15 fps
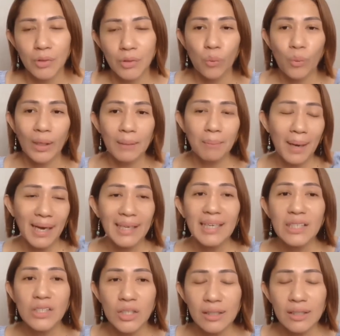So while
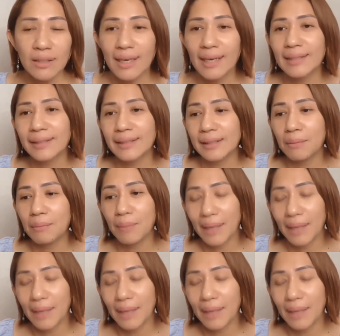managing this and